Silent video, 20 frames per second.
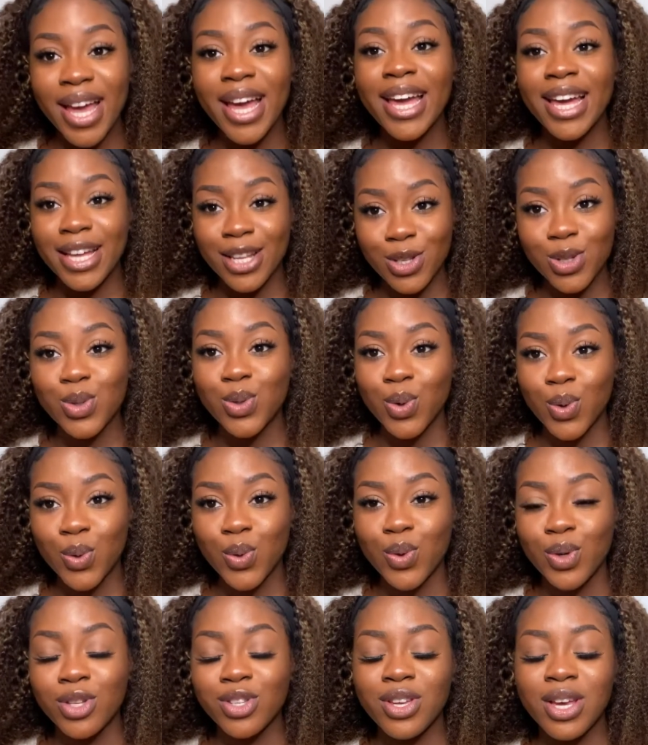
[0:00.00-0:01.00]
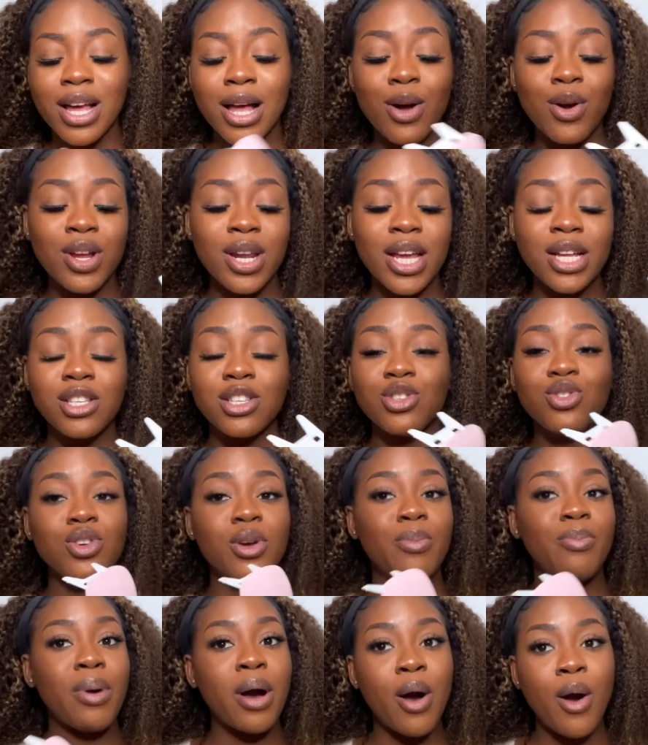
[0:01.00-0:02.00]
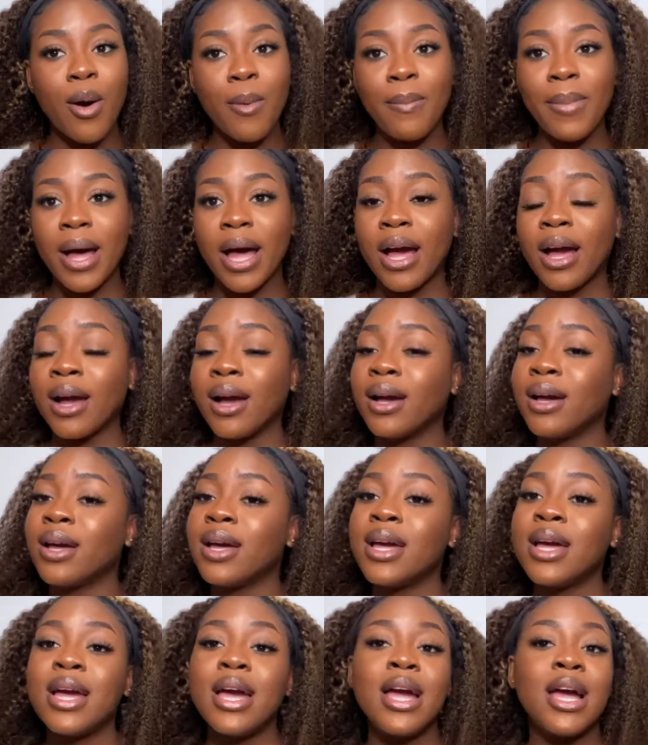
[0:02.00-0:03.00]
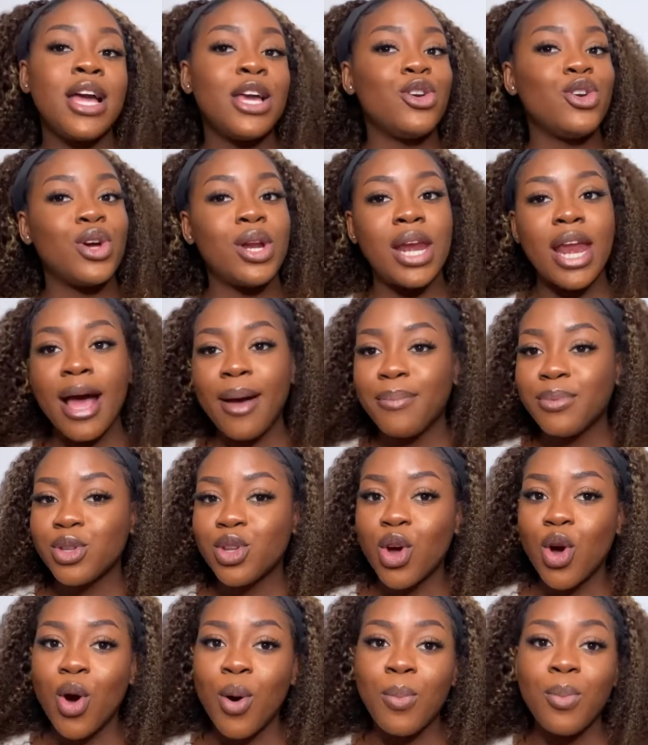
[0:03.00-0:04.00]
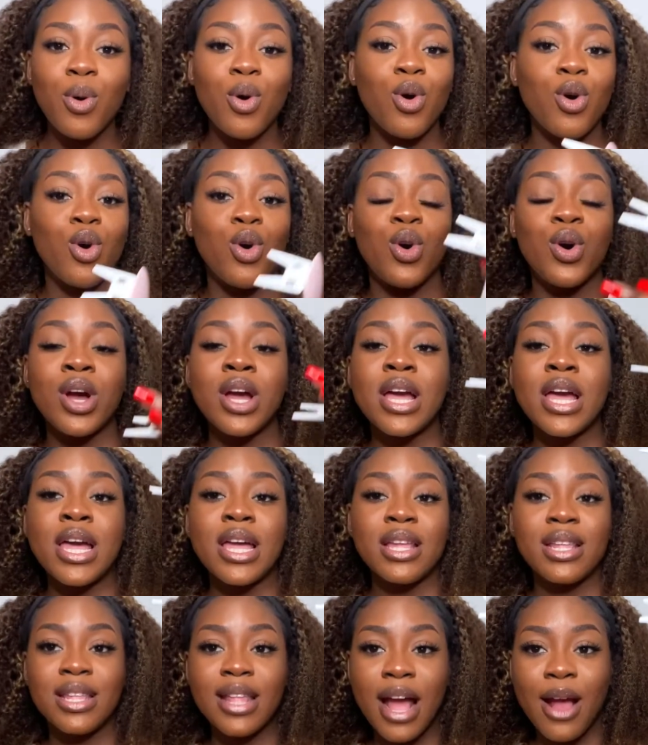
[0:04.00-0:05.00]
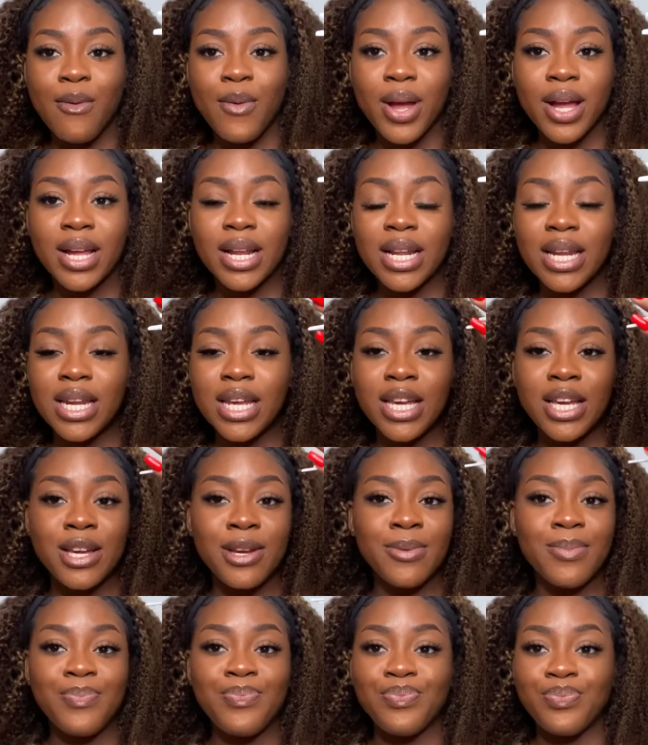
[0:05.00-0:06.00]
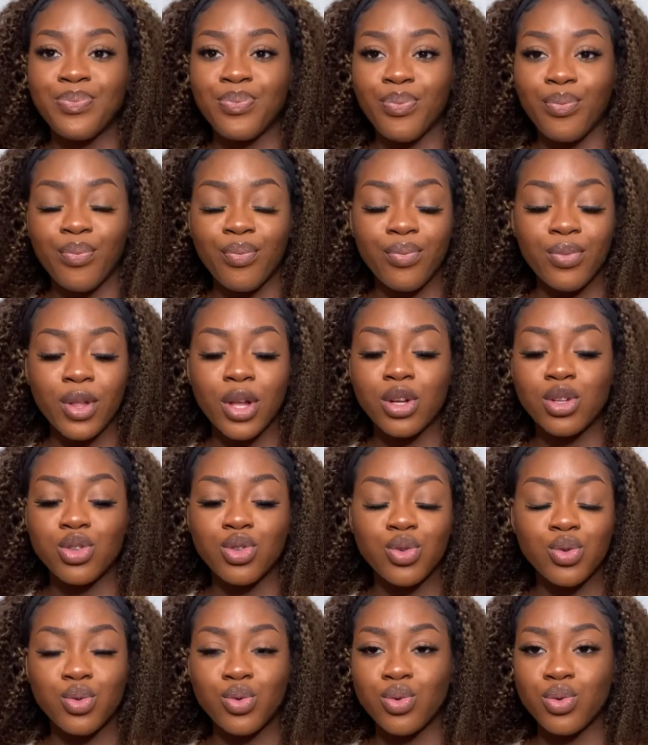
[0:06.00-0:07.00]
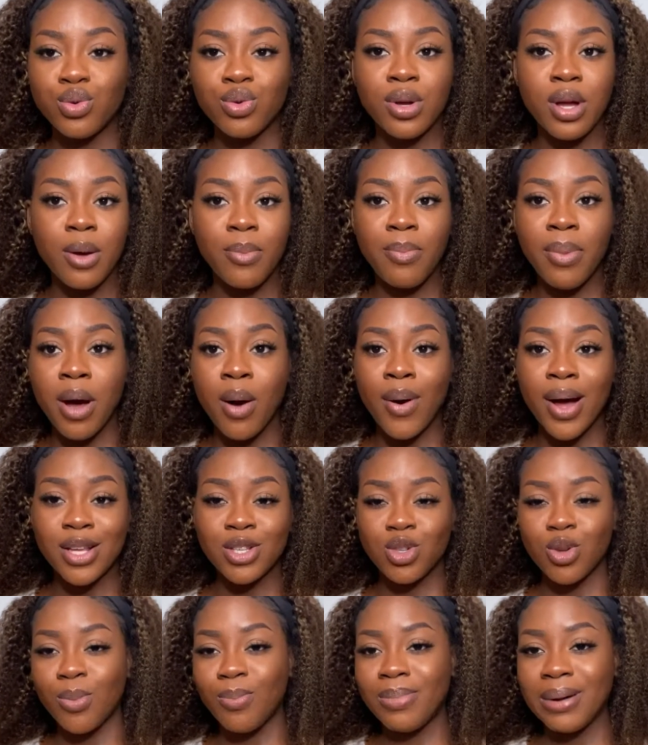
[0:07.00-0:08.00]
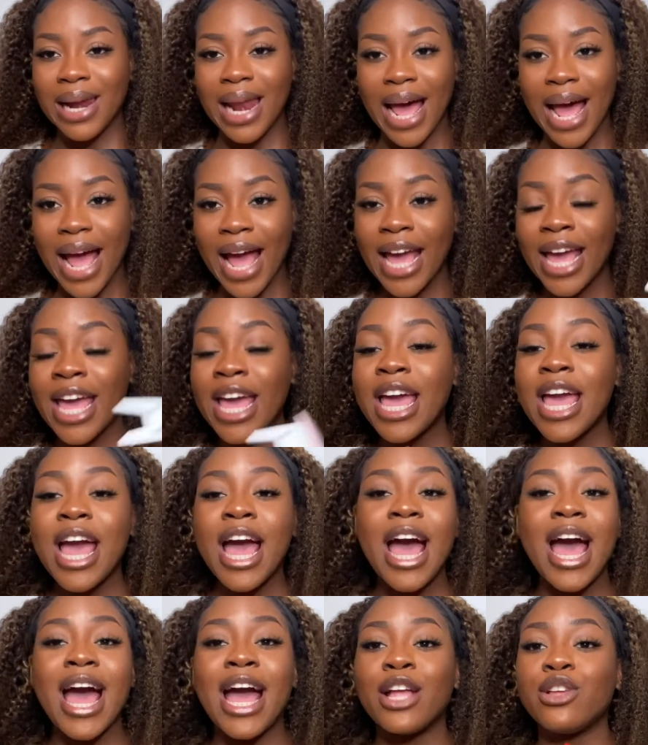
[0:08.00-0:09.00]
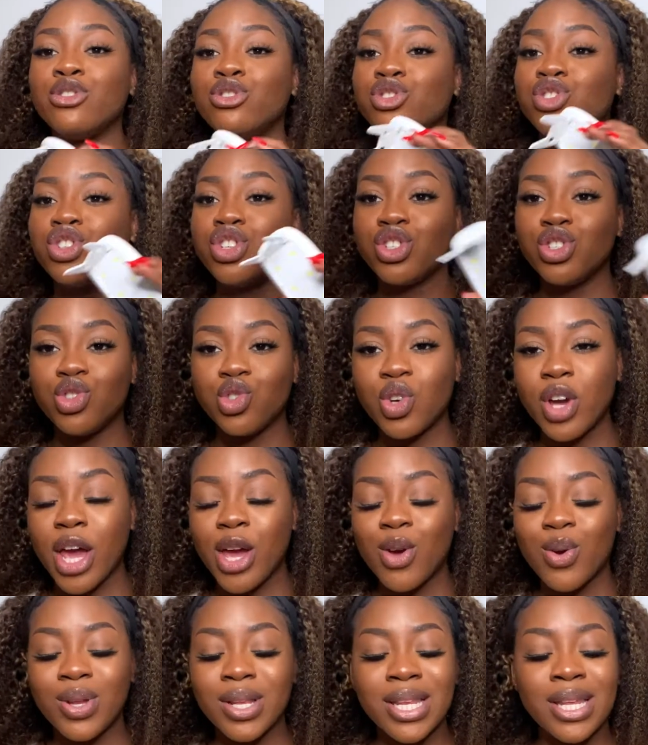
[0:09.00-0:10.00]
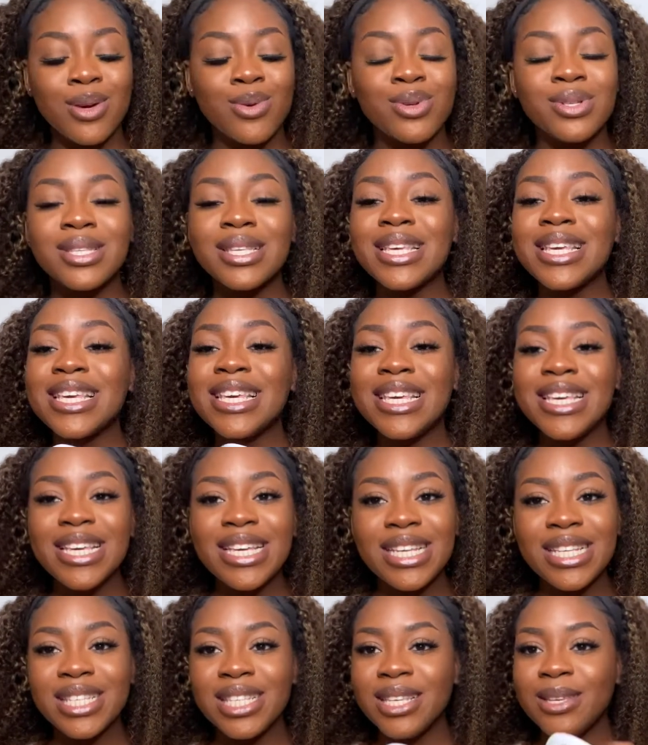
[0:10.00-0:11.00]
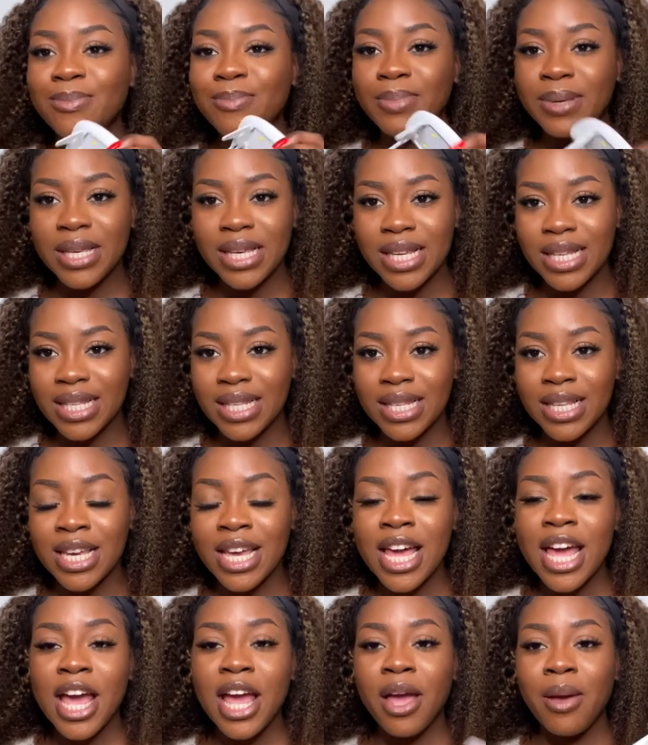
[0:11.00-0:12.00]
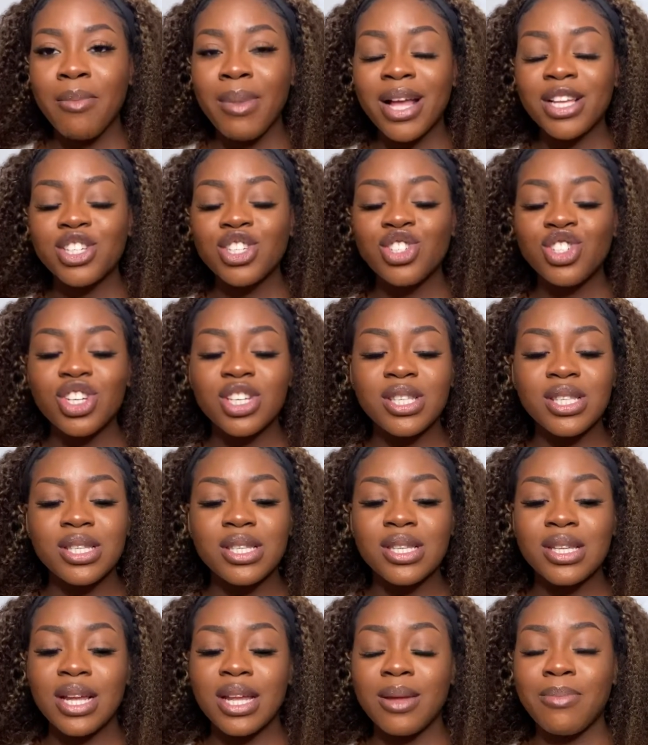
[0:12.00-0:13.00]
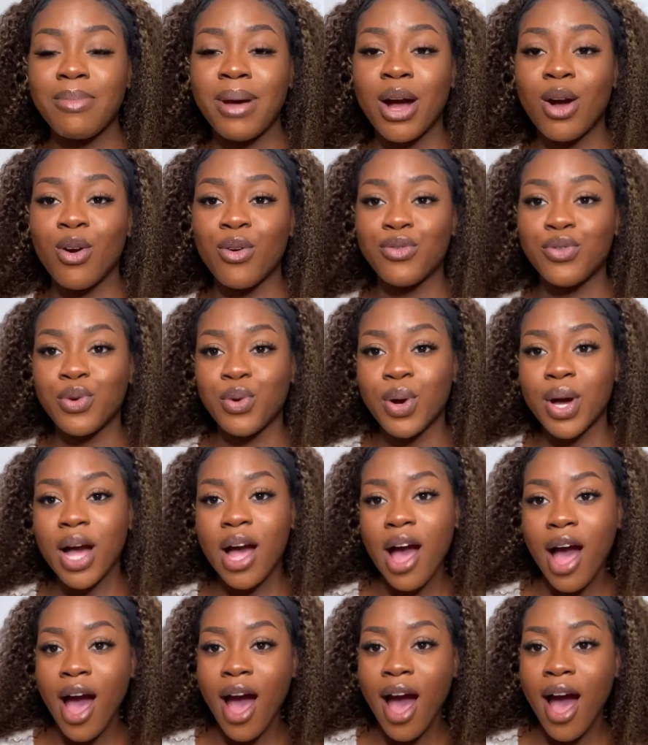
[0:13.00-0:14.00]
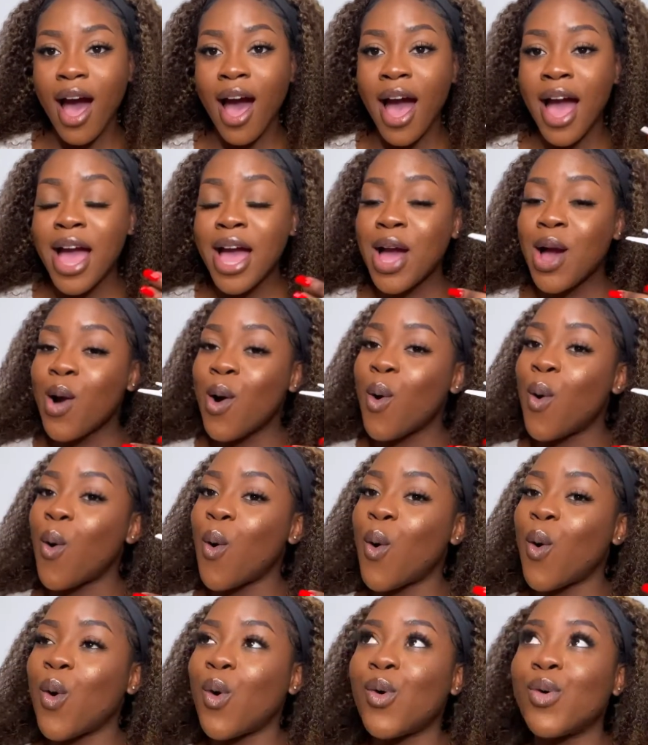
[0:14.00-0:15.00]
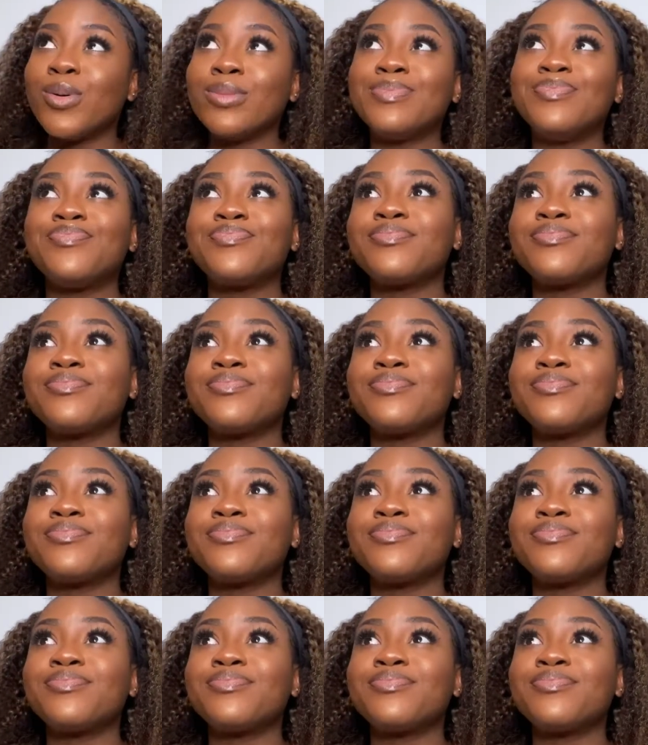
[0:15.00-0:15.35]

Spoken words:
it's so good. So you can connect it to a power bank, your laptop, or directly to a power supply, and you just dry your nails easy peasy. Imagine just sitting at the back of your car or